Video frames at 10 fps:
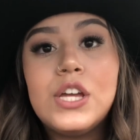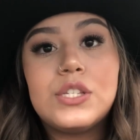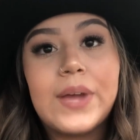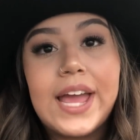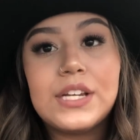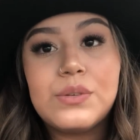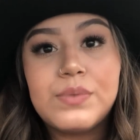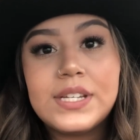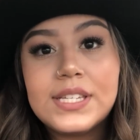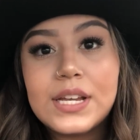so I had to
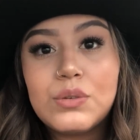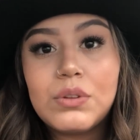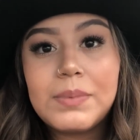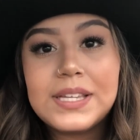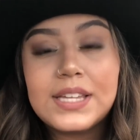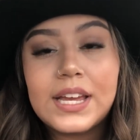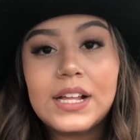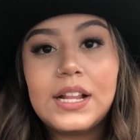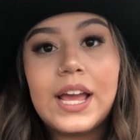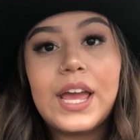reschedule with my
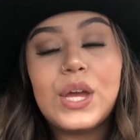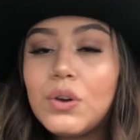second client.